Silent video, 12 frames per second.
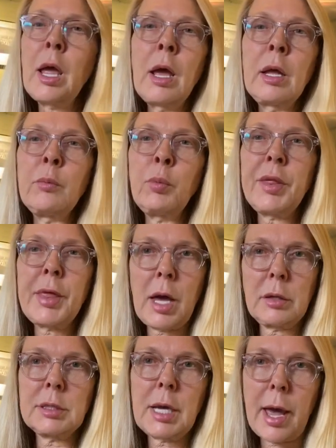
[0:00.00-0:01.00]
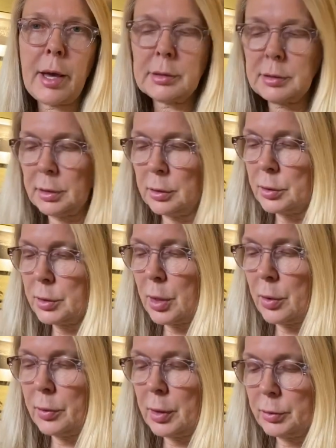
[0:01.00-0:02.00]
without tax.
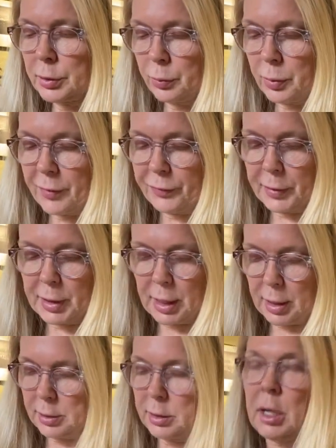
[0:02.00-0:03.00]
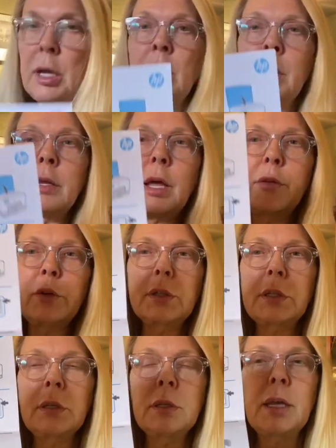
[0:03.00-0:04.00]
So those are roughly it.
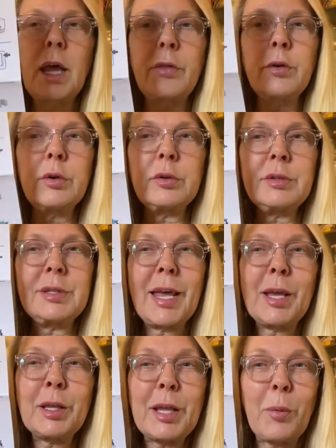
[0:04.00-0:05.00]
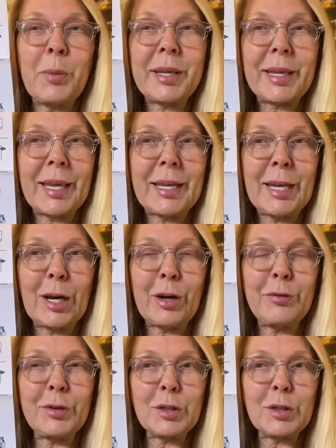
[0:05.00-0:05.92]
The other thing that we get here for